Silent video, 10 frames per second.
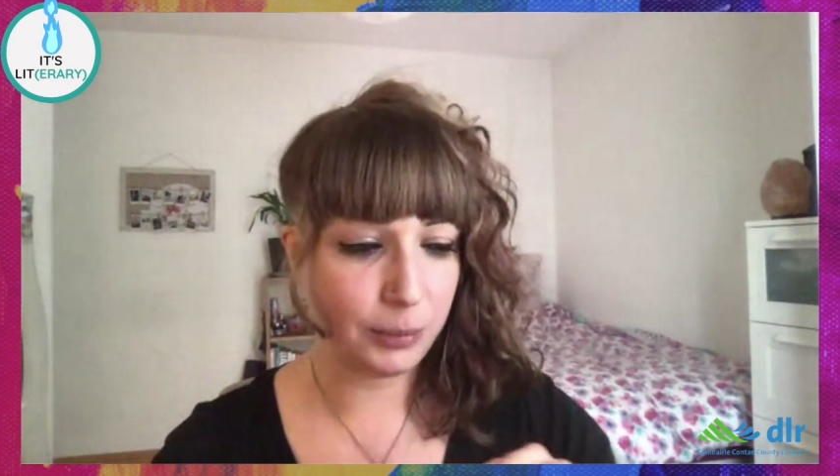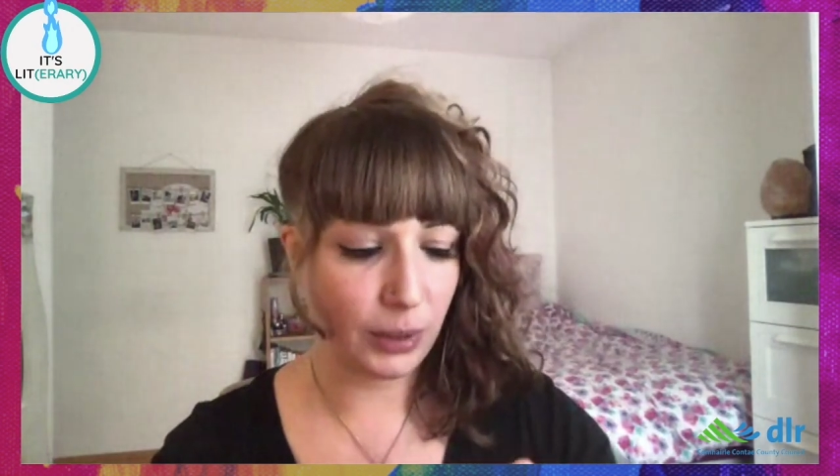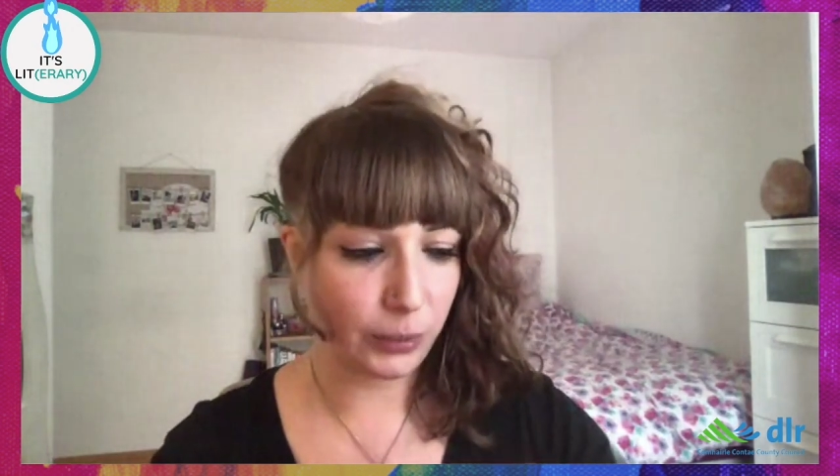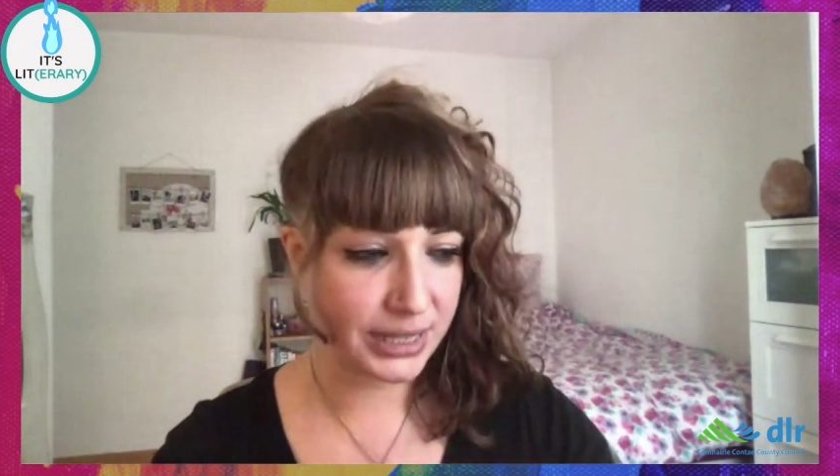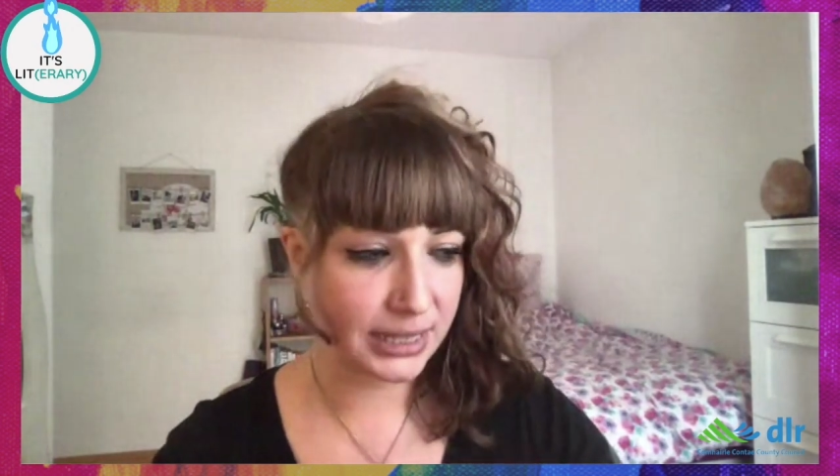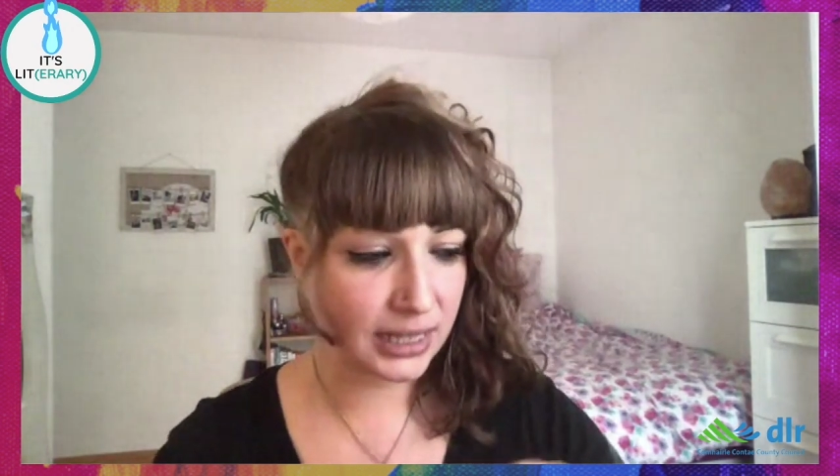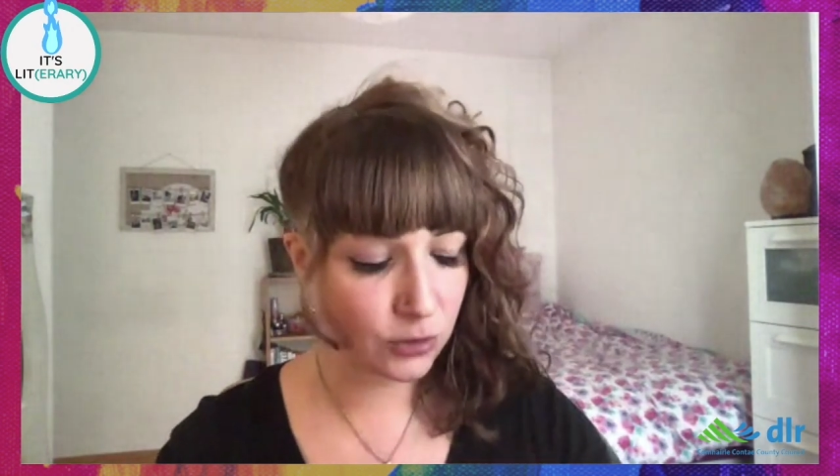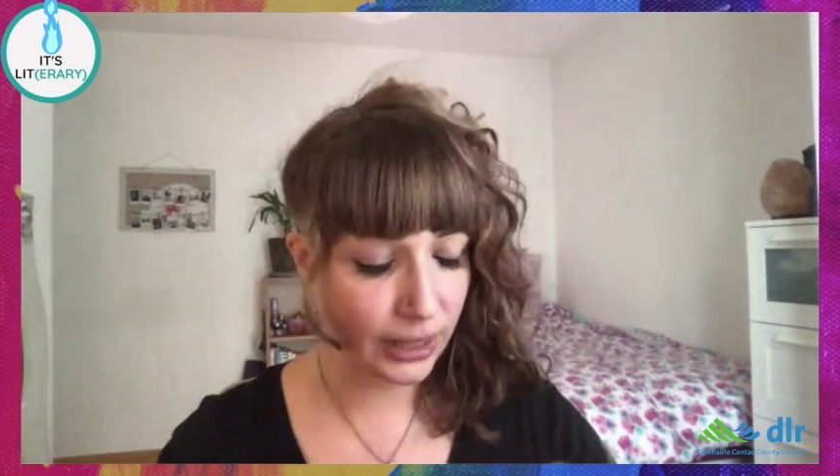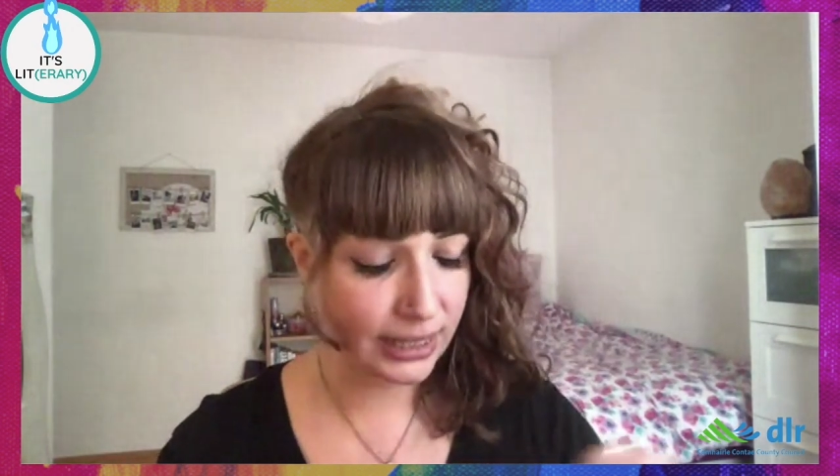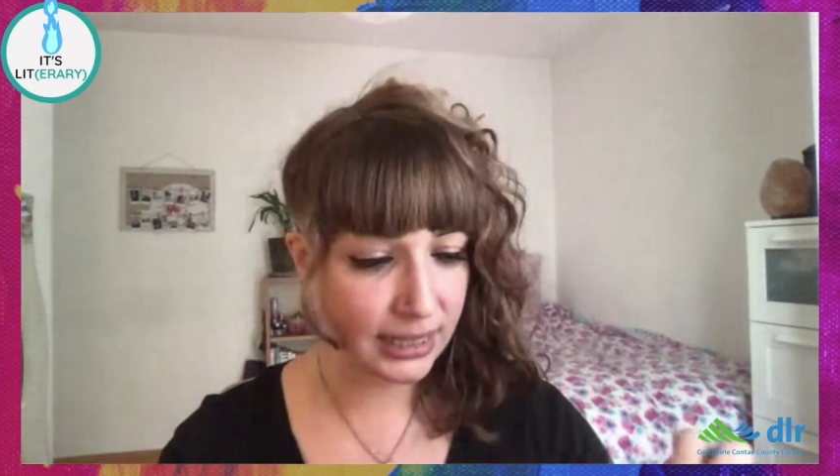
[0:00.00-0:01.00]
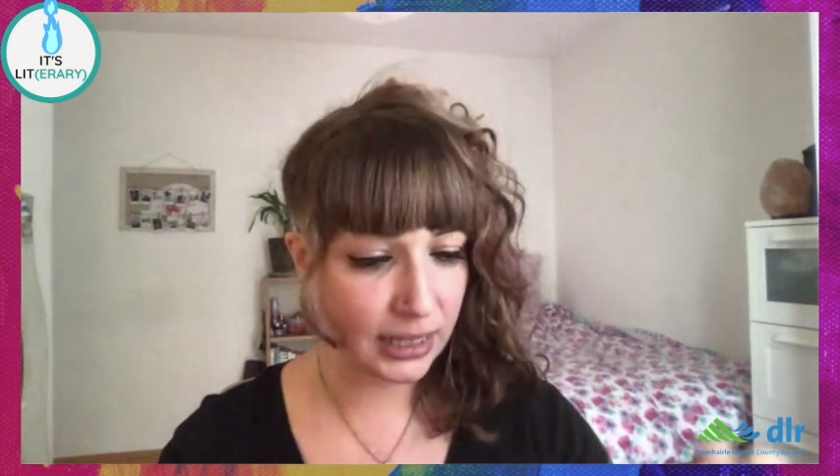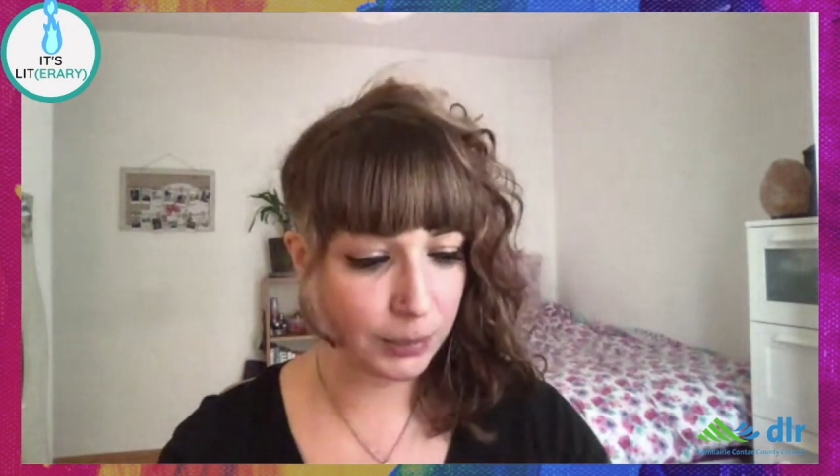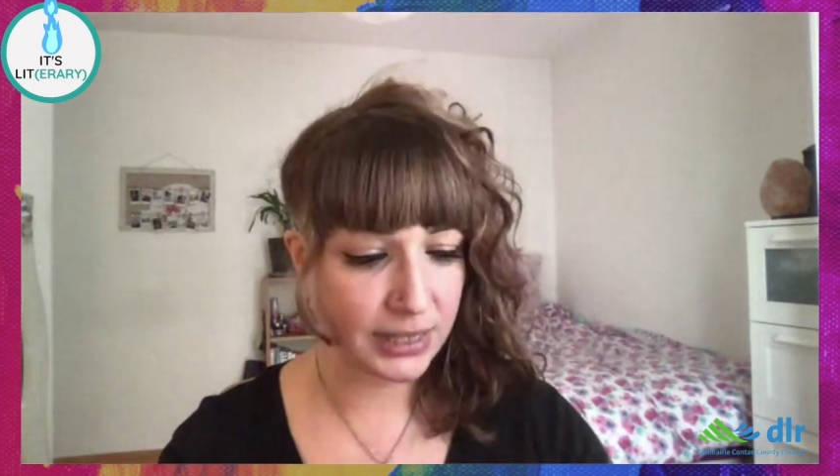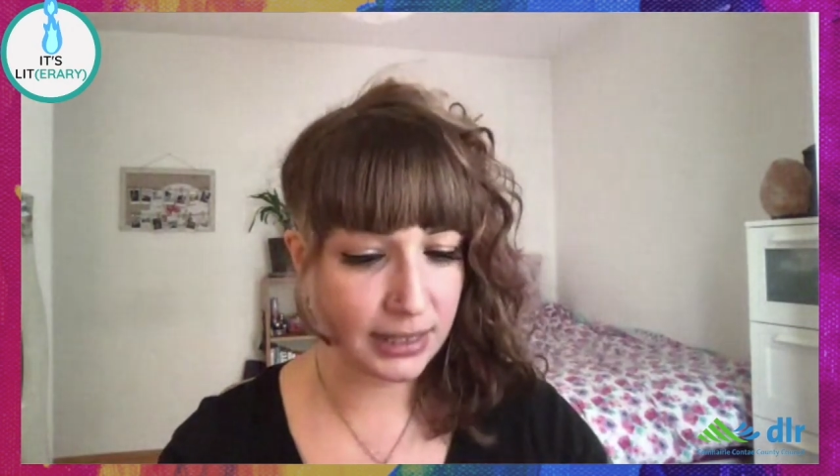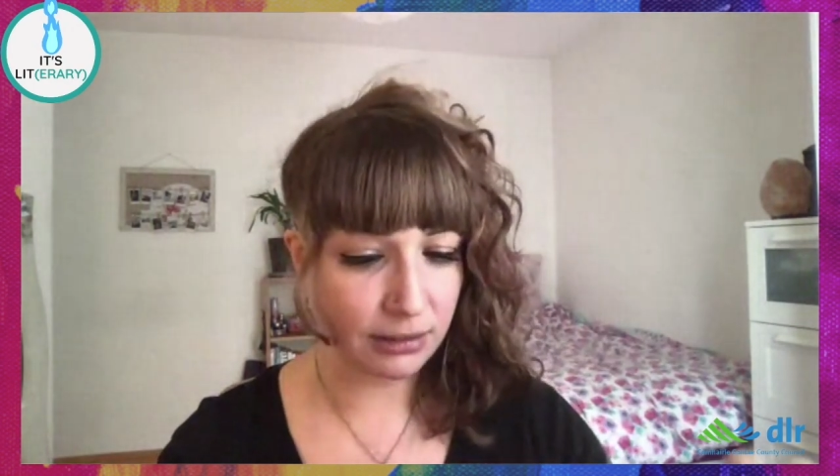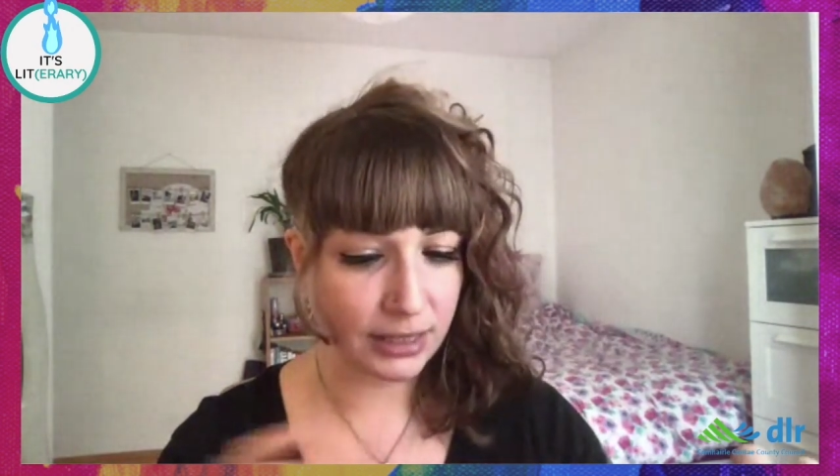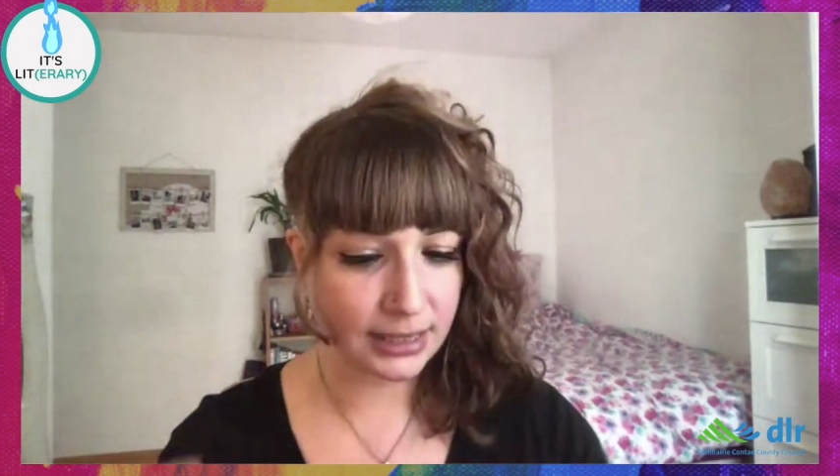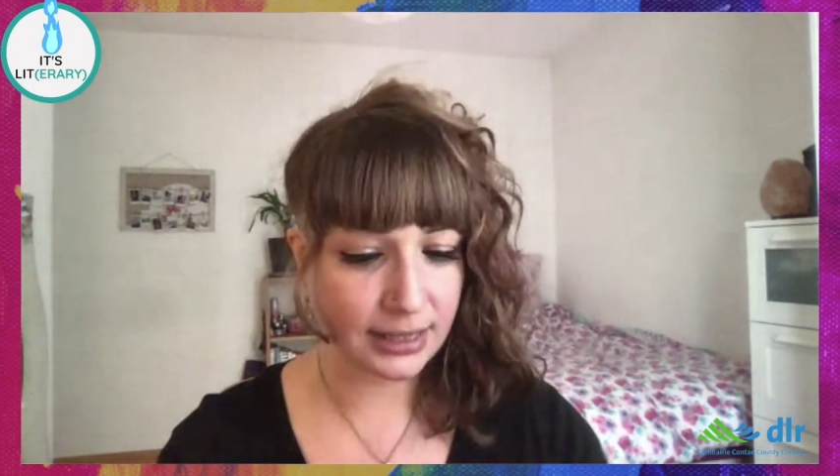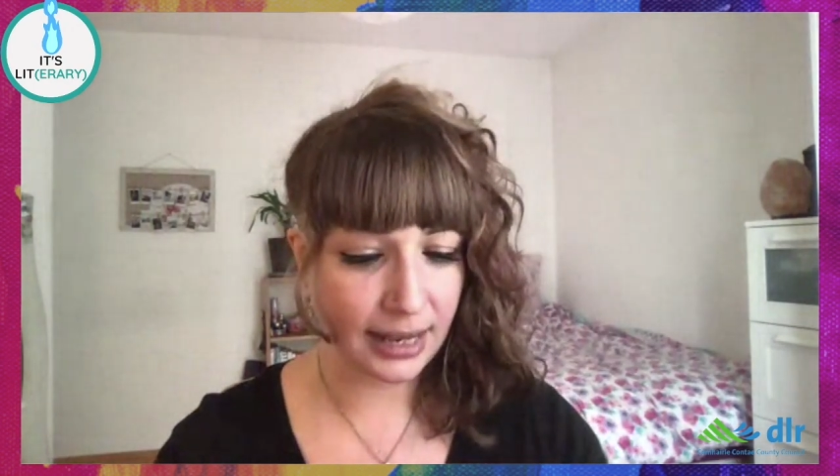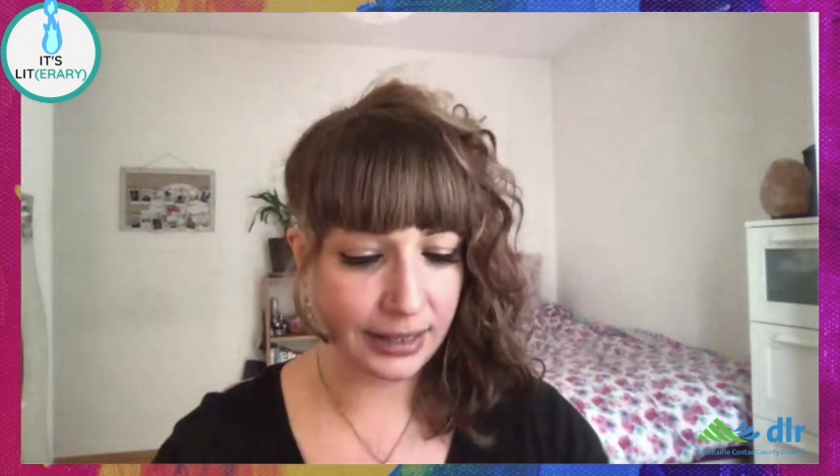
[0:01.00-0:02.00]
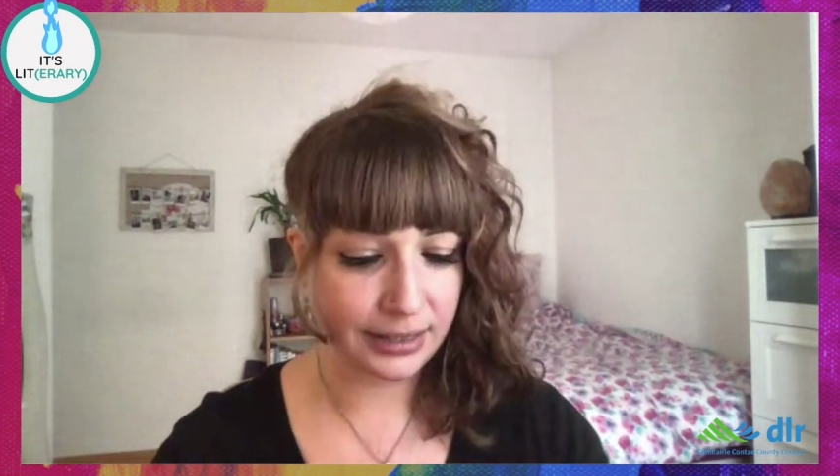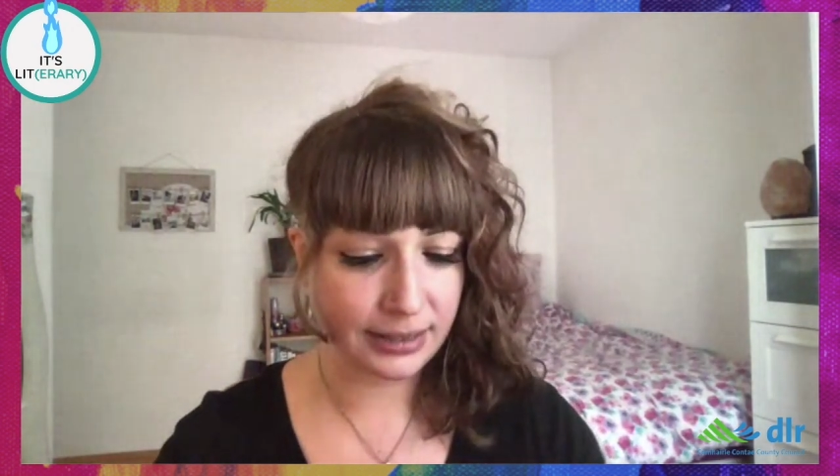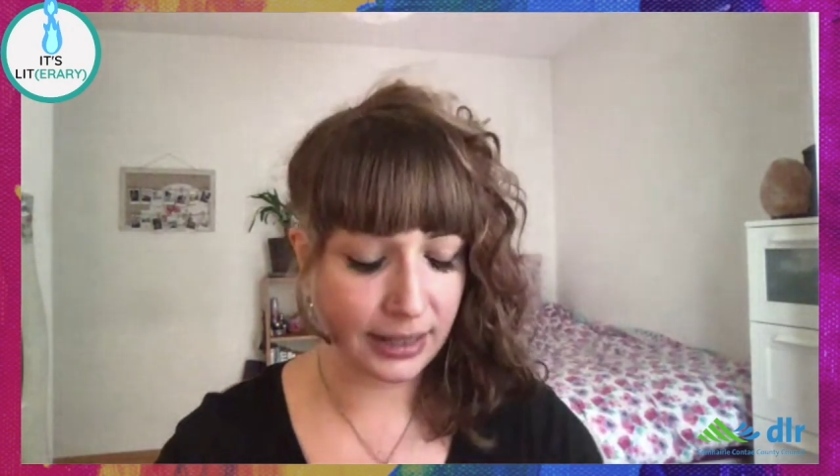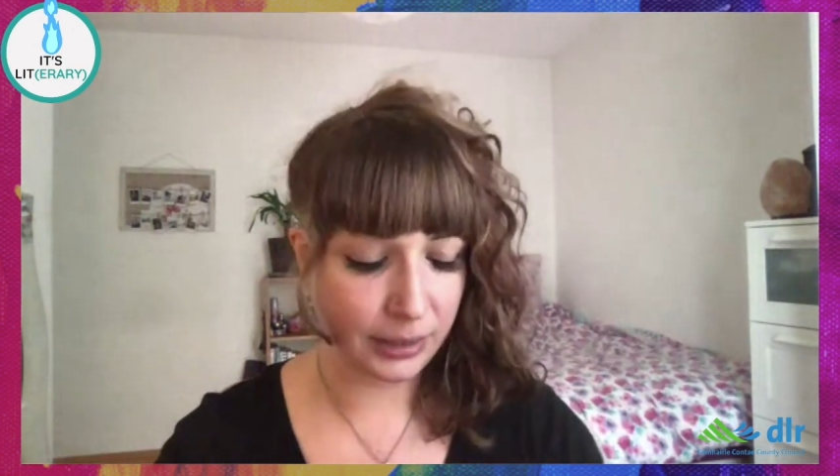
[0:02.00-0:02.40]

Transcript: wasn't trying to keep the secrets as